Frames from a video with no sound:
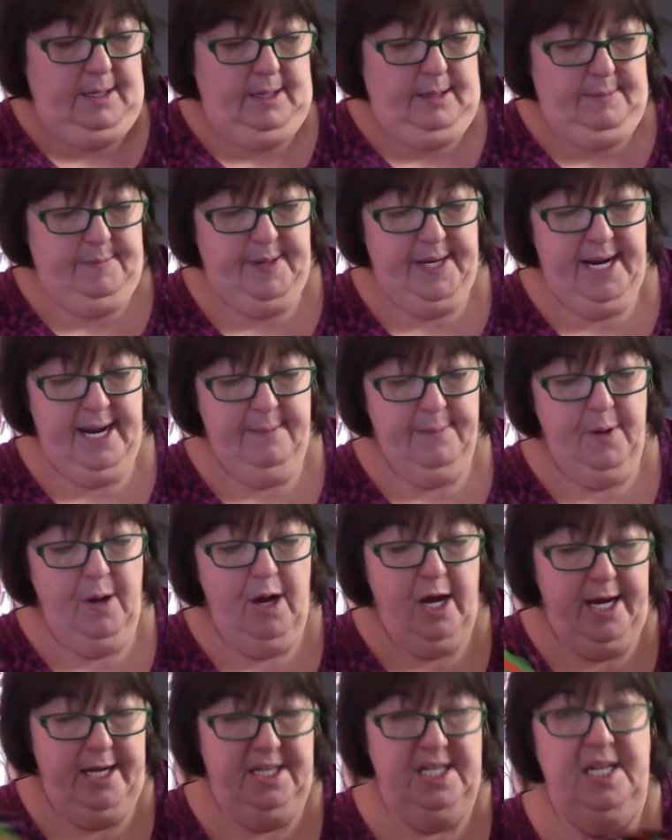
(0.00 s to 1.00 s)
but I
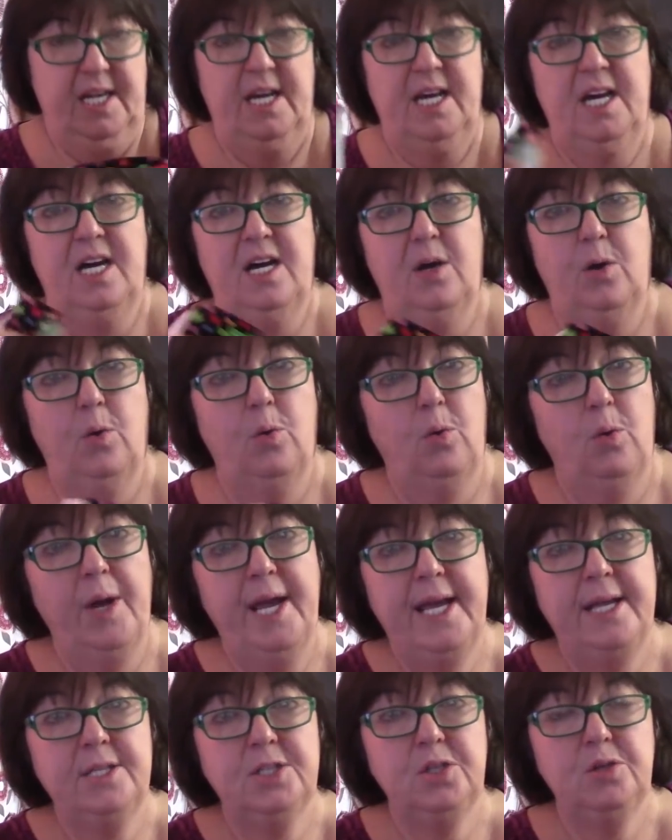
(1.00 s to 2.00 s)
bought
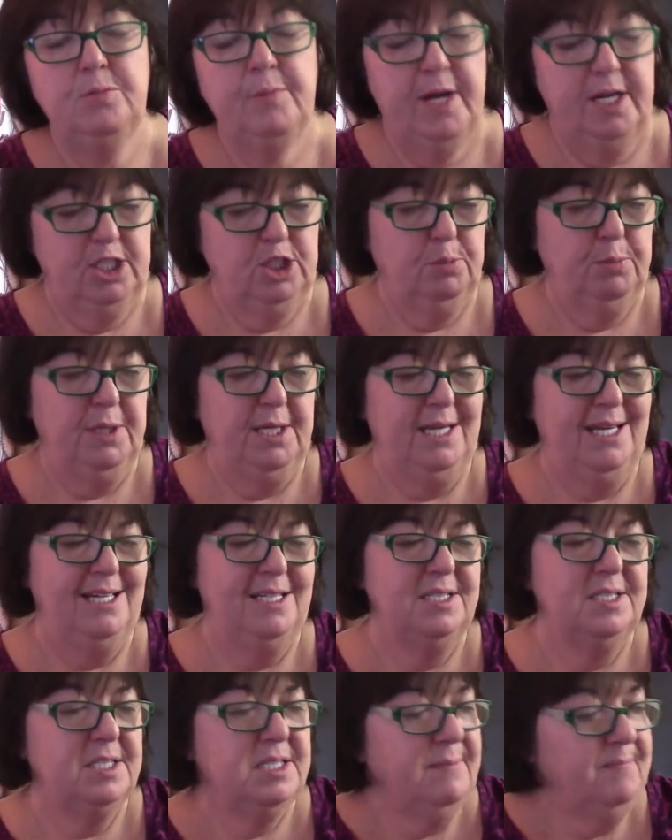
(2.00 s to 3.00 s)
way too much
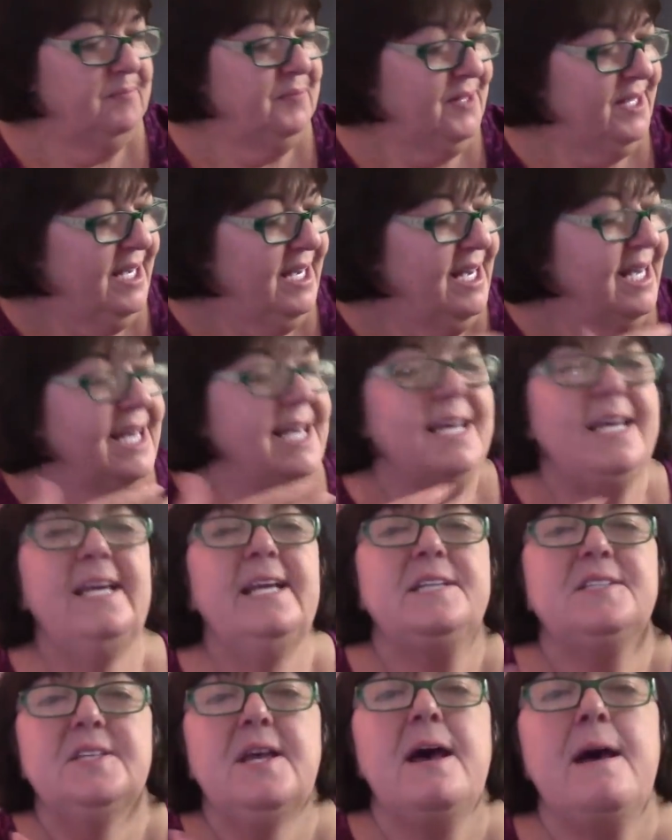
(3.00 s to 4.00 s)
because
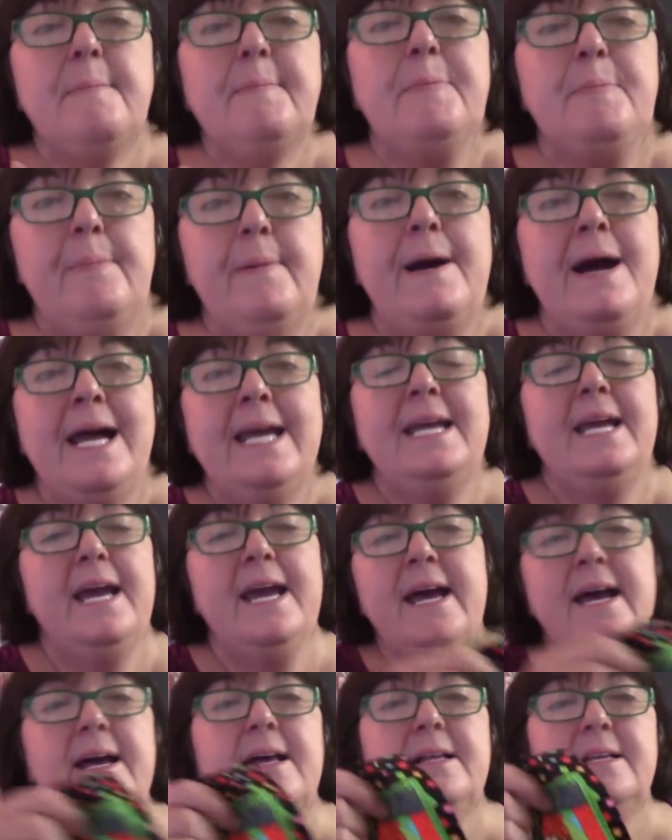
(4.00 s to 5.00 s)
it's up my
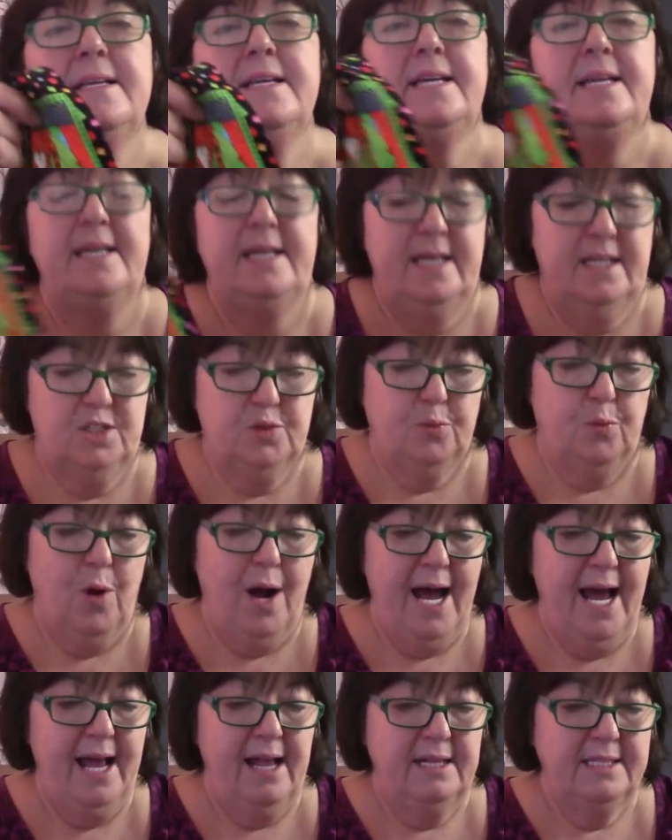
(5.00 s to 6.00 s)
alley. It's
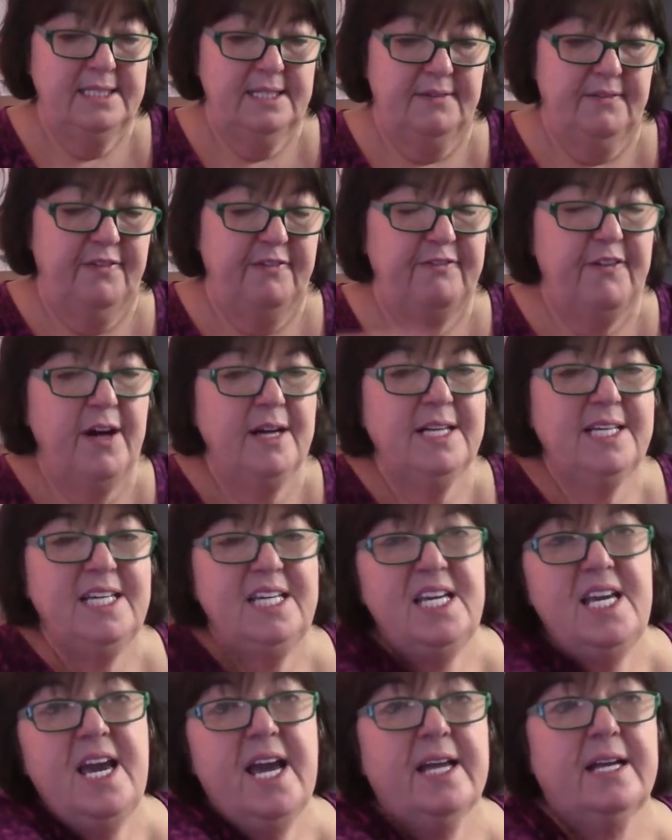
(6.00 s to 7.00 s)
wild and
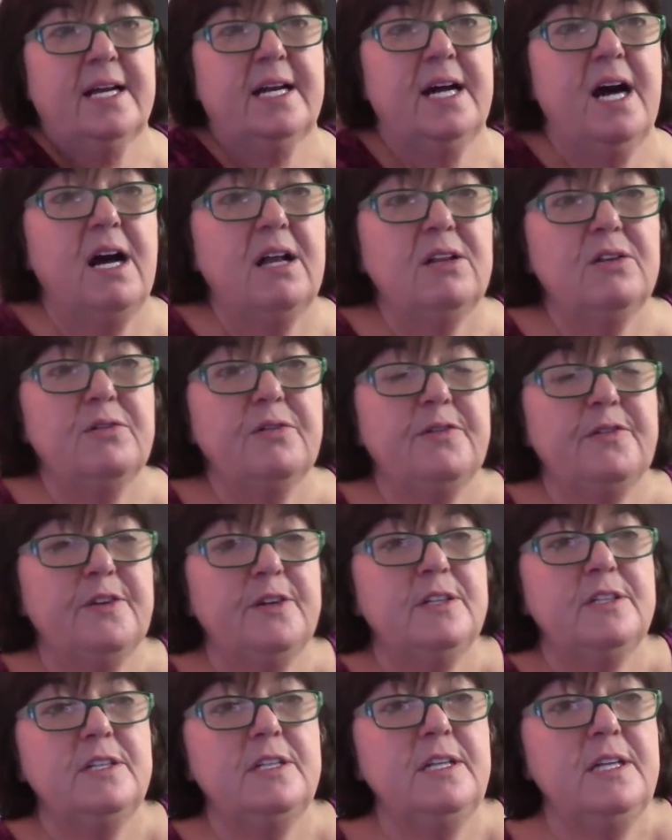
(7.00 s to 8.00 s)
funky and
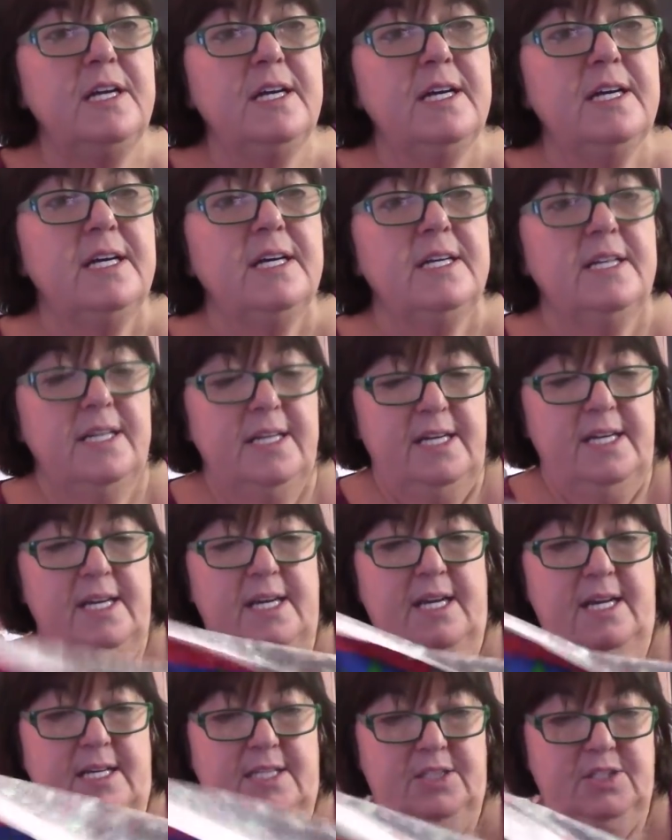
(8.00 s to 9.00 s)
colorful.
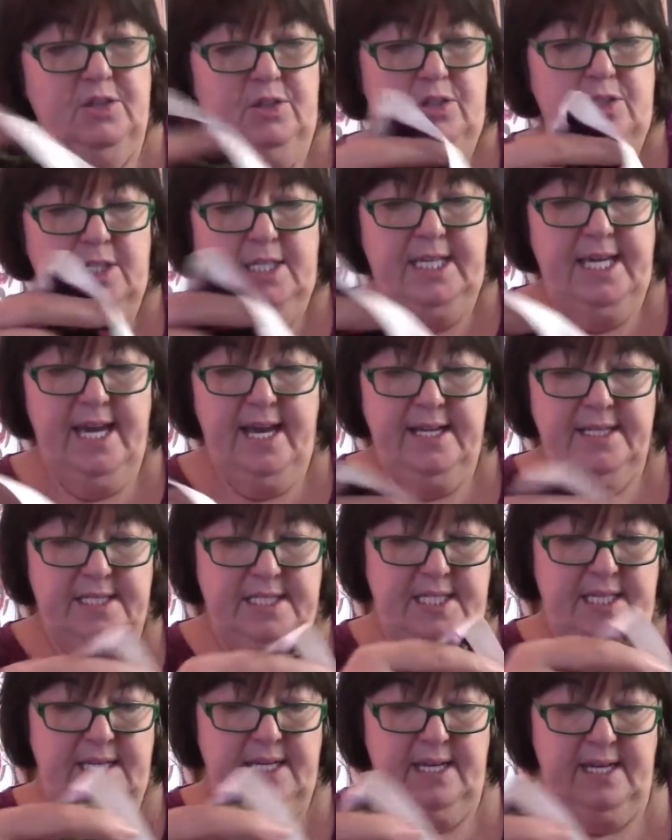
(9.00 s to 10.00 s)
So you
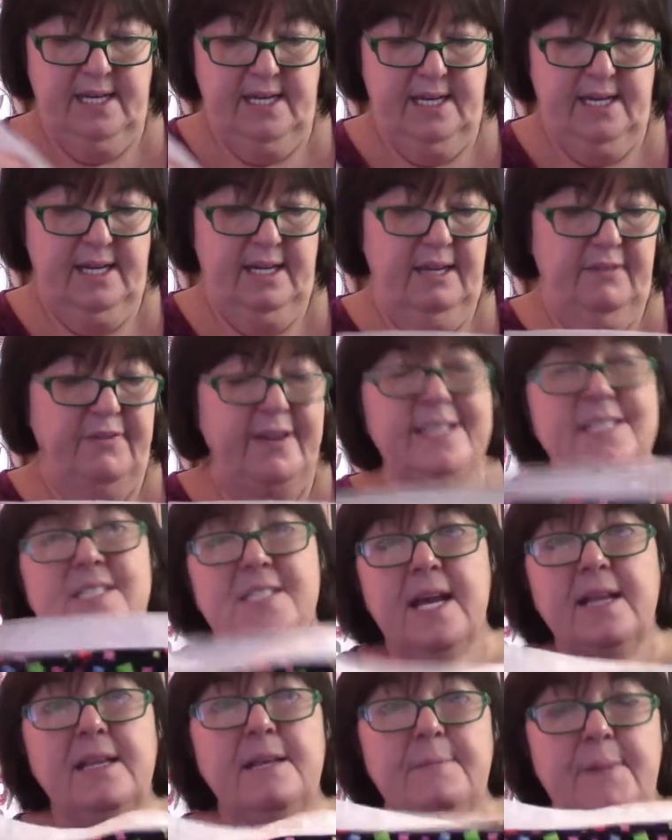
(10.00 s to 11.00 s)
get, if I
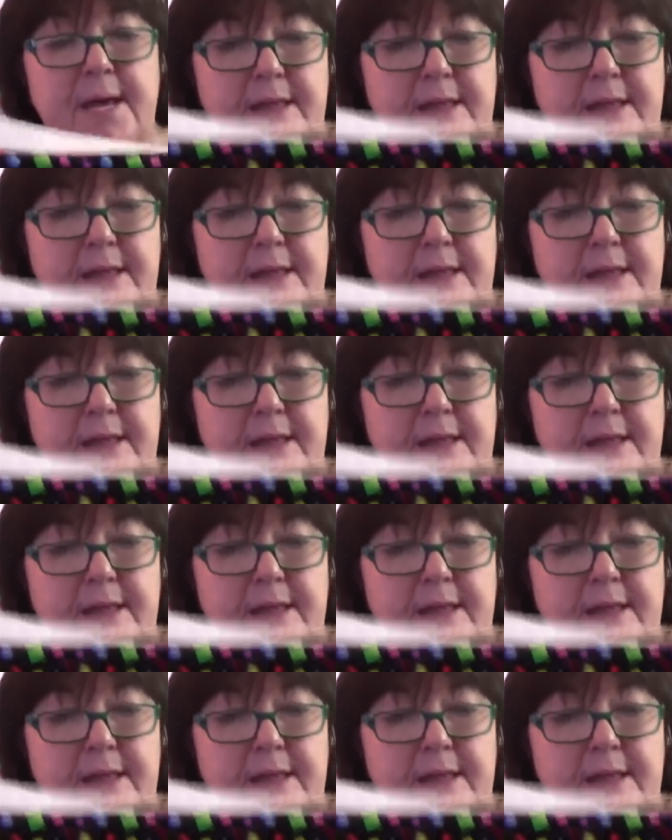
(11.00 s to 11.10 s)
sell it by